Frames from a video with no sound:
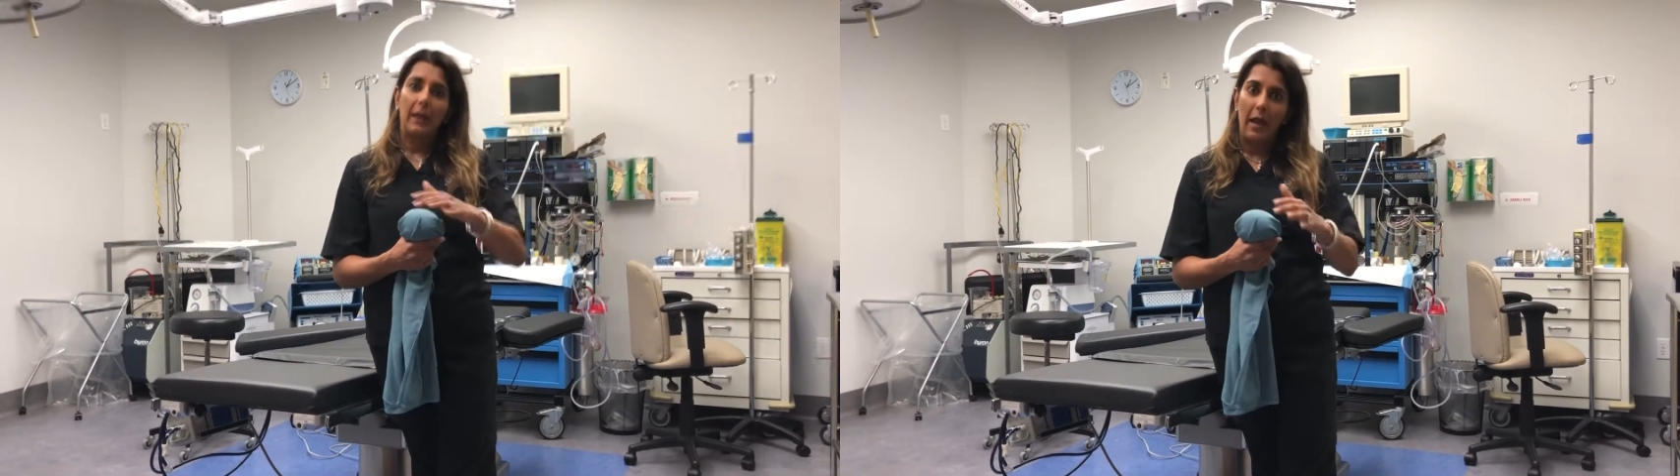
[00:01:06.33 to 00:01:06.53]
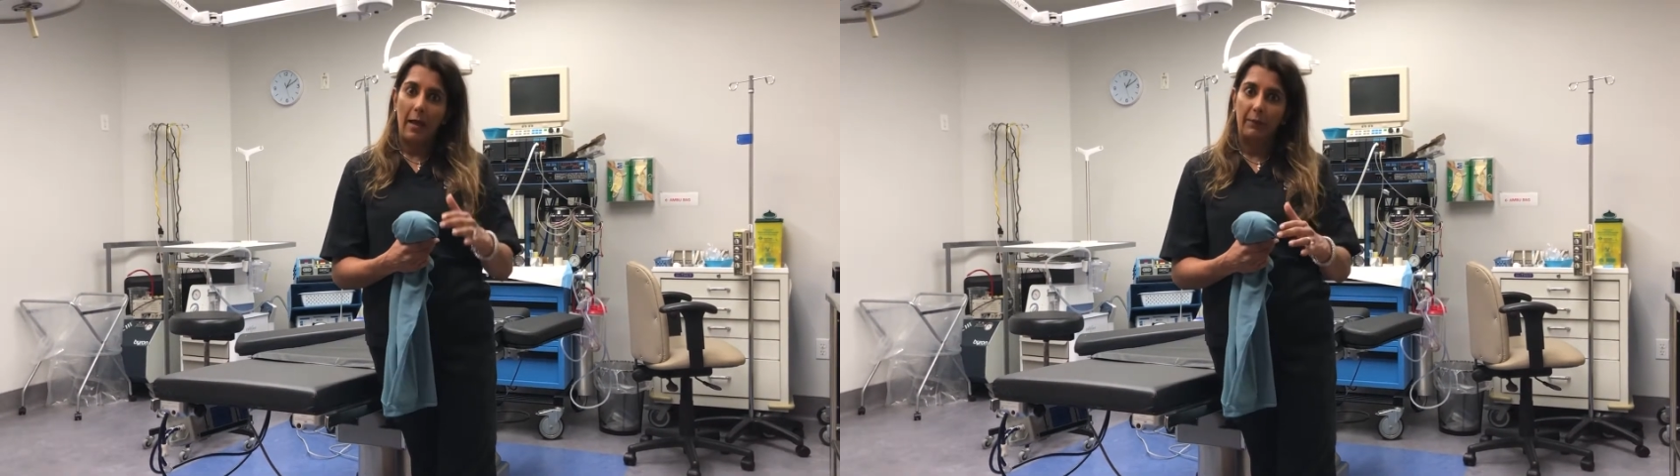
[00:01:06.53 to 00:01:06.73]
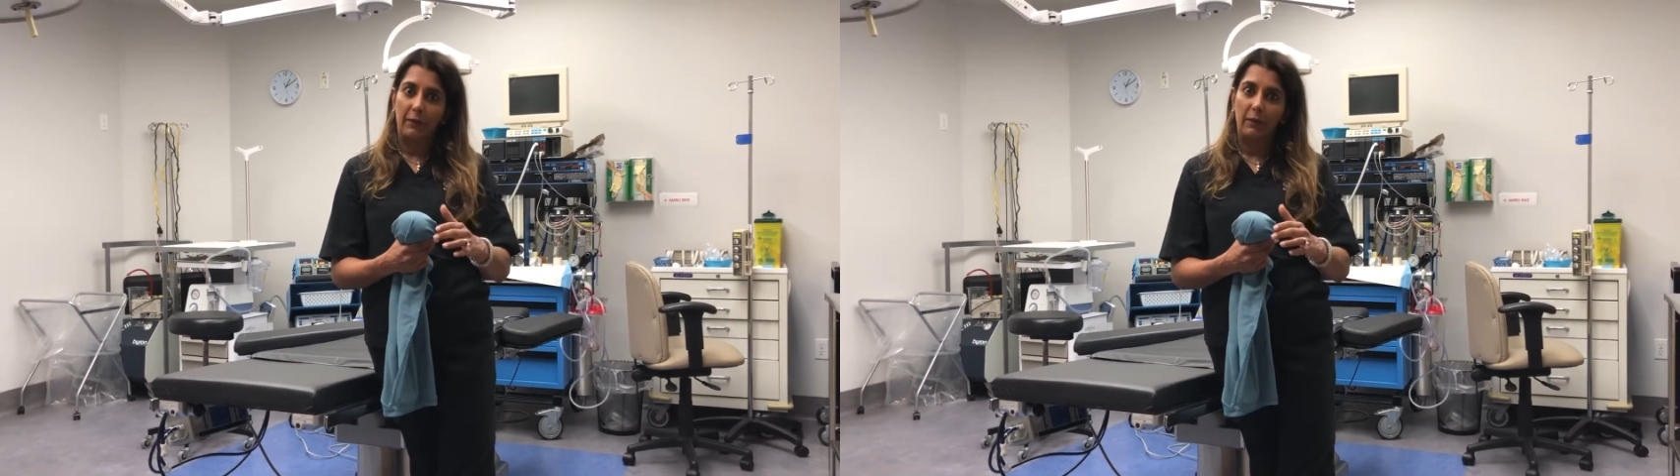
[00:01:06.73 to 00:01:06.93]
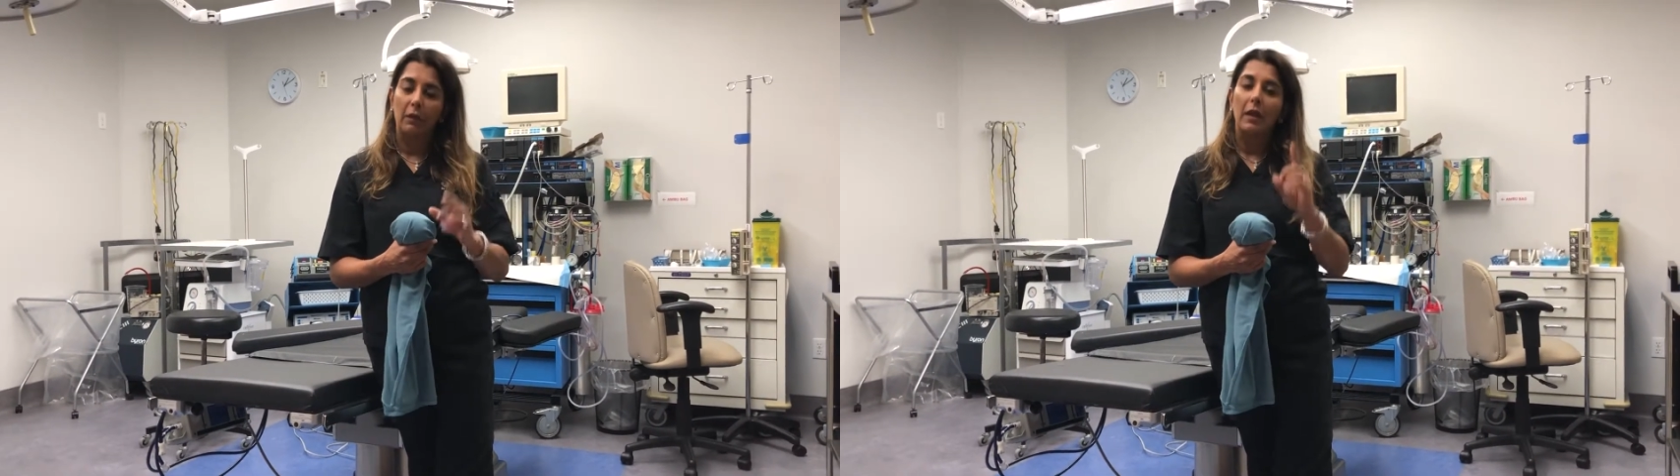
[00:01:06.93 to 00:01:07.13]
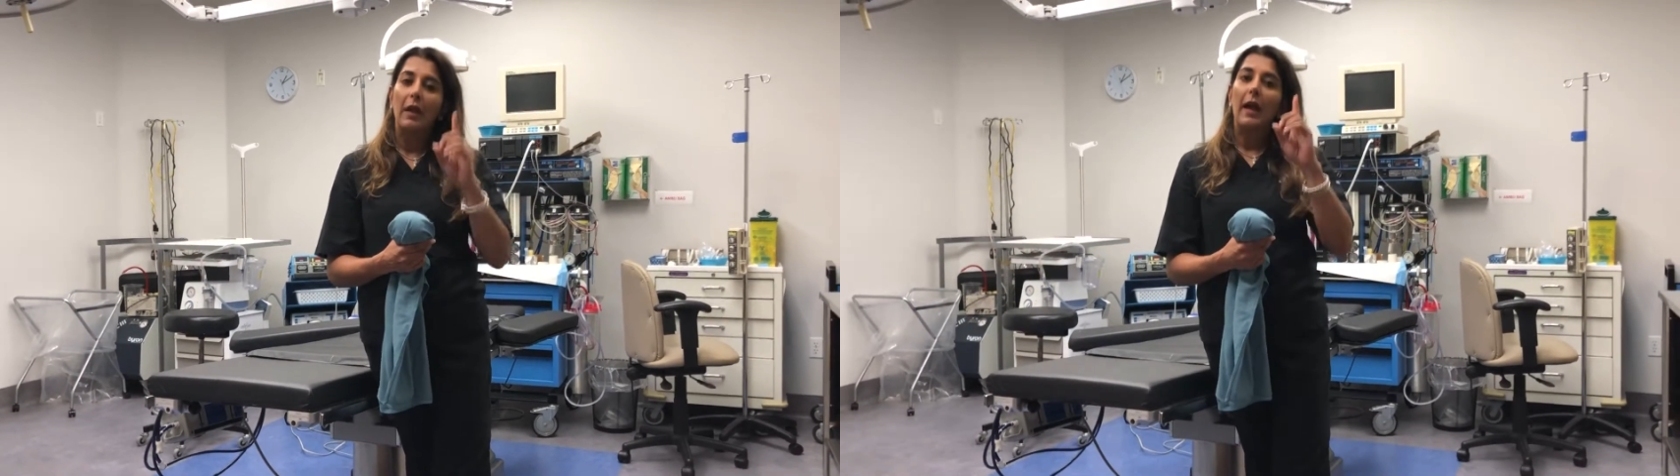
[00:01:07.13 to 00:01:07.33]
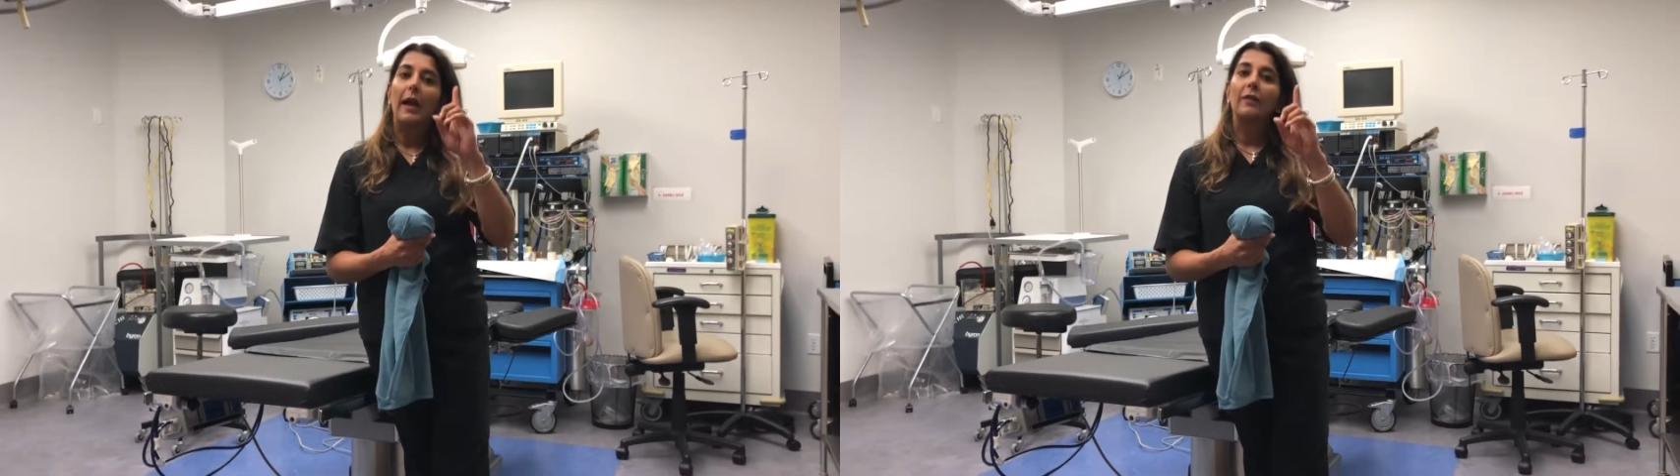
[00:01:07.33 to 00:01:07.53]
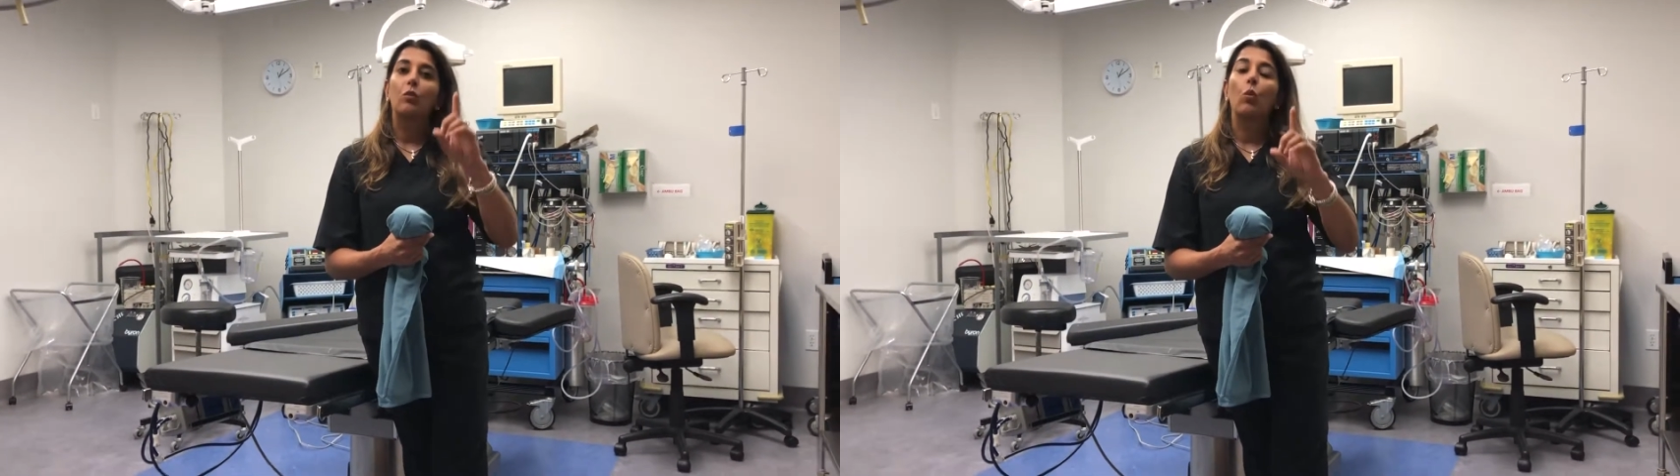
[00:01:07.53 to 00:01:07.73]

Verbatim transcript: capsule as